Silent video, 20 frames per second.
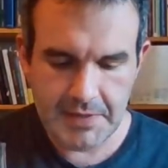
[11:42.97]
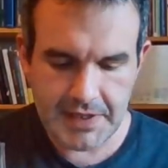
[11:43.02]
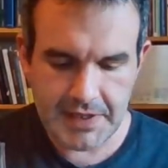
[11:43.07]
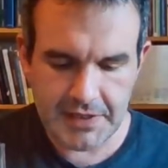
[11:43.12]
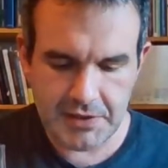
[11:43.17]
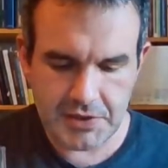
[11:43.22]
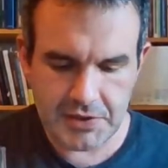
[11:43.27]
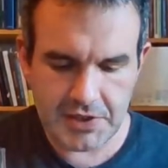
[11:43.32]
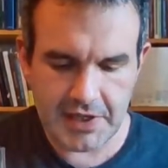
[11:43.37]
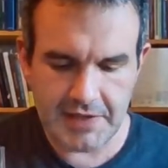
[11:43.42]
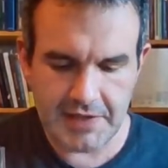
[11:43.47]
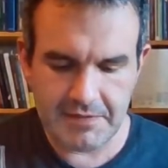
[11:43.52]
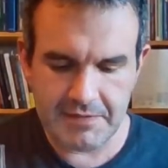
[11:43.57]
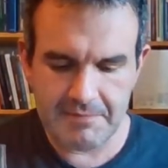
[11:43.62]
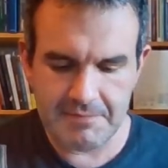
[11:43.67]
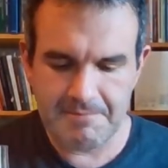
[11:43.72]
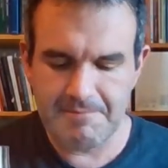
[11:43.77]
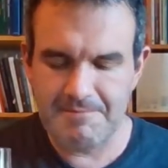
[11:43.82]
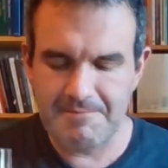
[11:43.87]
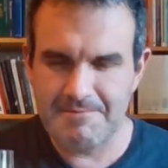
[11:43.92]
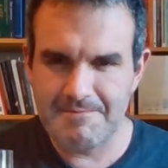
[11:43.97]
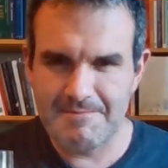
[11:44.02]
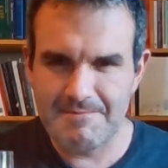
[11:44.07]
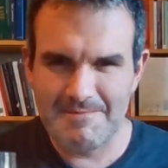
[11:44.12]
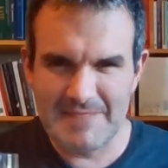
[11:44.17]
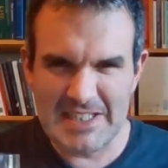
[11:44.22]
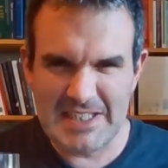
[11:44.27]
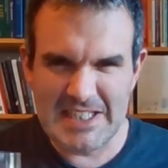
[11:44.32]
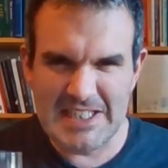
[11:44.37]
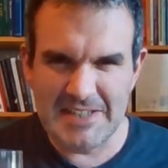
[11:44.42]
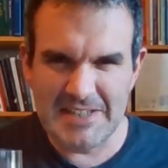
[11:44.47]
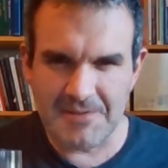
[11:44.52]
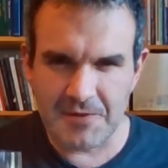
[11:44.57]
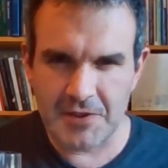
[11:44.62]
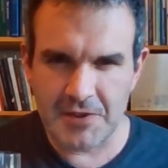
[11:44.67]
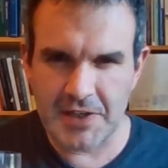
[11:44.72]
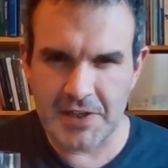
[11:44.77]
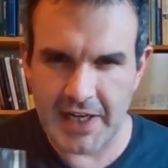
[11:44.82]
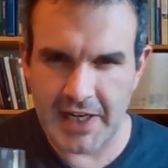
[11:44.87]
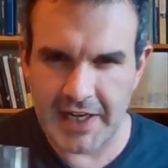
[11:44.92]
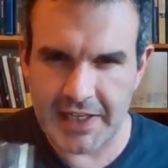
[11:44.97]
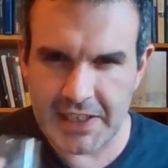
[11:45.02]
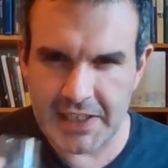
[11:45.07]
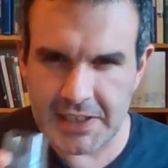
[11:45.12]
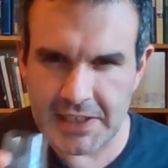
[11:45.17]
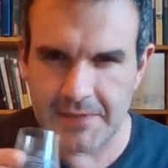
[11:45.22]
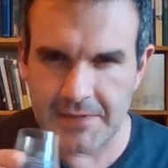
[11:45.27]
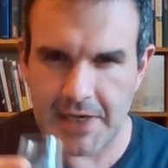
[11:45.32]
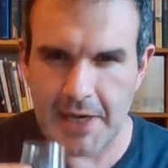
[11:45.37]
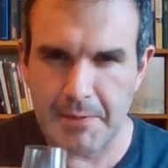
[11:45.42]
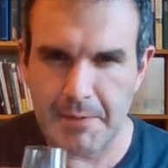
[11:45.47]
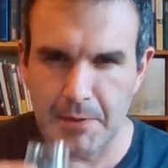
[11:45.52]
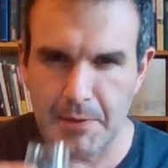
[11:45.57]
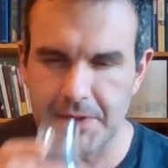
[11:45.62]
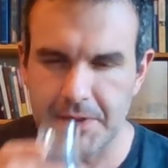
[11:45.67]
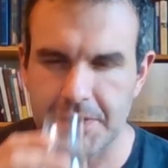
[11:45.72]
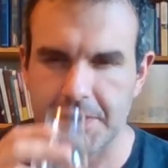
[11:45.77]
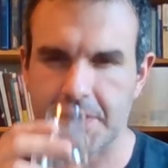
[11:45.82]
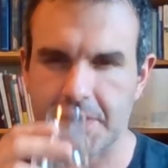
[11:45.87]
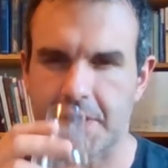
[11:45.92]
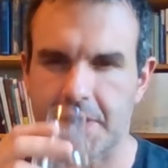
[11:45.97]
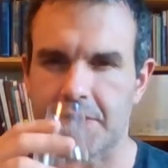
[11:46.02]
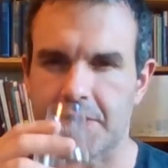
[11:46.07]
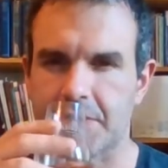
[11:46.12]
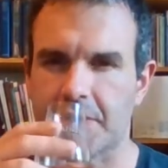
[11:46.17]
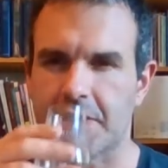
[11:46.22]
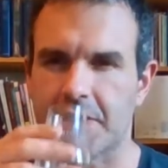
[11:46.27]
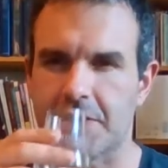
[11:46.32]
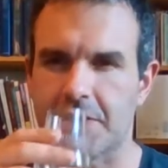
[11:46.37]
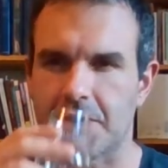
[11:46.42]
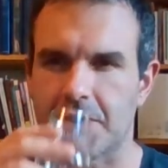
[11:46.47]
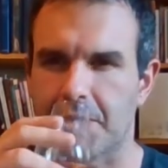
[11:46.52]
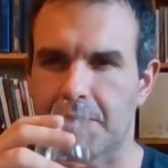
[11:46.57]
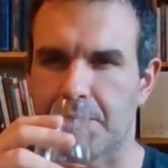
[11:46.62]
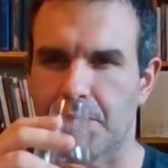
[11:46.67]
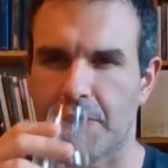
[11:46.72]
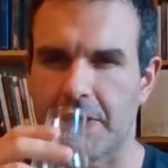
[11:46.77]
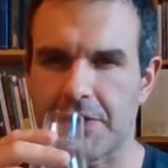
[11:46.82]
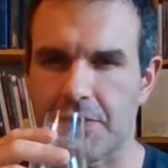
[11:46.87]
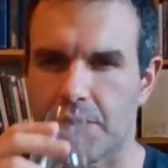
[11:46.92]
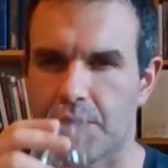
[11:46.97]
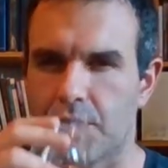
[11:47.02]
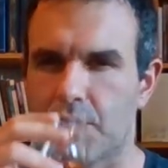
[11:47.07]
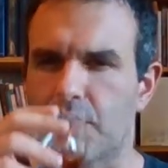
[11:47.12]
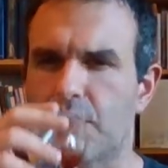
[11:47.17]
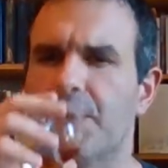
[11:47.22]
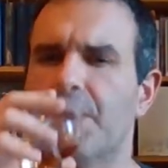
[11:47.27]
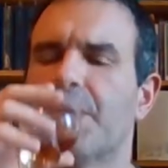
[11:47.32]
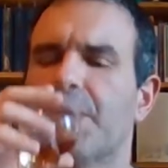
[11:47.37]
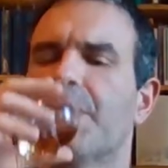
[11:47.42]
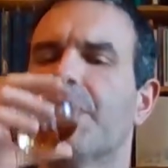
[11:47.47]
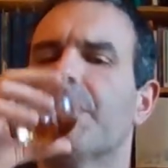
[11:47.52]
then there's kind of different kinds of appleness, kind of trying to break through.